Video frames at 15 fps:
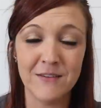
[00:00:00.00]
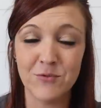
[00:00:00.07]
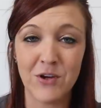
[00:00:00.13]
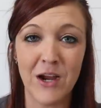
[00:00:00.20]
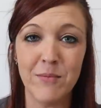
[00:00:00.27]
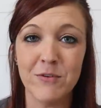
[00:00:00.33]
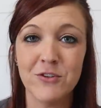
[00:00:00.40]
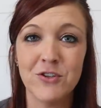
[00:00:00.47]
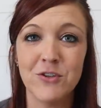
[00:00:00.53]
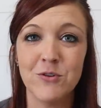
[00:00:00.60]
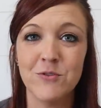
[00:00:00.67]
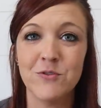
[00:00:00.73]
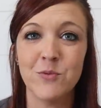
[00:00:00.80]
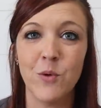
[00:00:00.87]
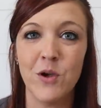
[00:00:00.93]
subscribers
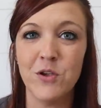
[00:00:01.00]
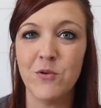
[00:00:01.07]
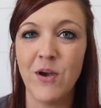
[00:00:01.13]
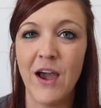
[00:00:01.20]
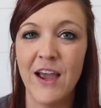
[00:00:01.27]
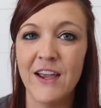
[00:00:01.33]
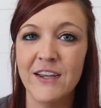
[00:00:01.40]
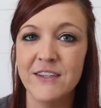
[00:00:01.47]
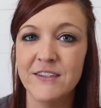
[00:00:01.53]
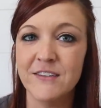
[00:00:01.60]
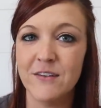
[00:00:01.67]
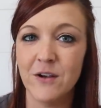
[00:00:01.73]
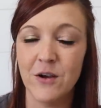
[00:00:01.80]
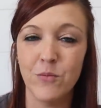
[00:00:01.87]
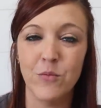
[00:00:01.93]
choose what you guys,
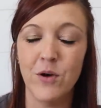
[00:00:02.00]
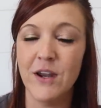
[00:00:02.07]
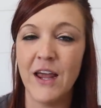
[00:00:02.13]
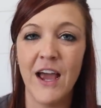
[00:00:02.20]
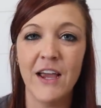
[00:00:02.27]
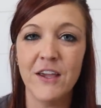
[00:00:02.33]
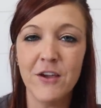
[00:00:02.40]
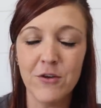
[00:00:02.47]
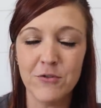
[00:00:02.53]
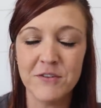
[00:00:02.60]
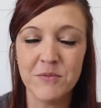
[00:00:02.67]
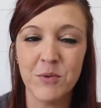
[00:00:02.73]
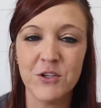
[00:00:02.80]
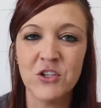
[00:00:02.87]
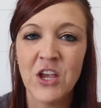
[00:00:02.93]
or what I
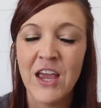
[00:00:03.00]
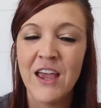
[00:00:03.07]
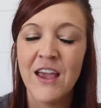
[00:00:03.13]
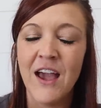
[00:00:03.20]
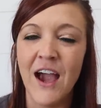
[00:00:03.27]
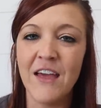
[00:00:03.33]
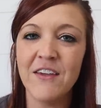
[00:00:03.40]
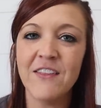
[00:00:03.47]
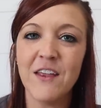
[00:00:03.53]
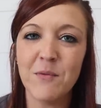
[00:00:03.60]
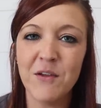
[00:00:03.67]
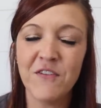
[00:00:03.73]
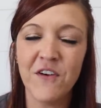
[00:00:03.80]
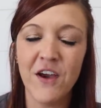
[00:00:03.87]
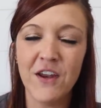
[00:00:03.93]
use, which I think
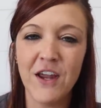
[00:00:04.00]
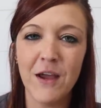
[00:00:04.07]
that'd be fun.